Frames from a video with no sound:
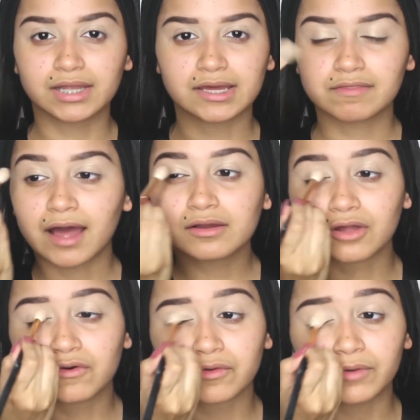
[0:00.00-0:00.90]
I am
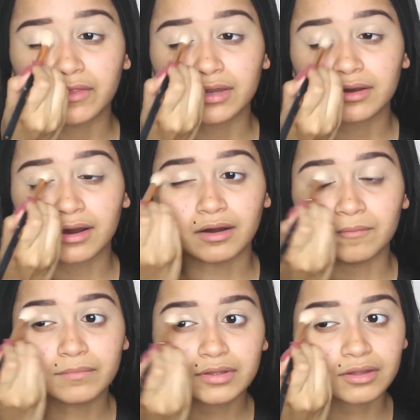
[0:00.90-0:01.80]
going to go
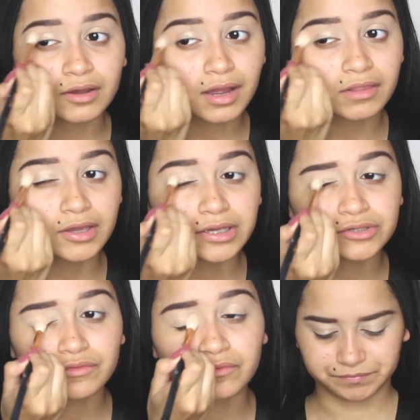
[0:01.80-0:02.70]
in with the
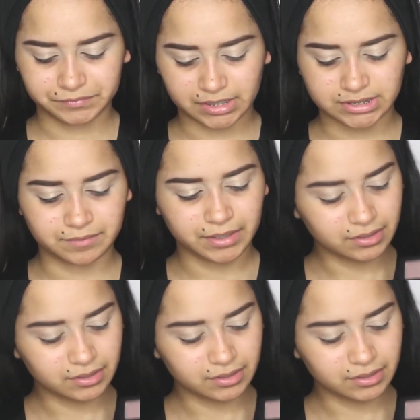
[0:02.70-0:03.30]
shade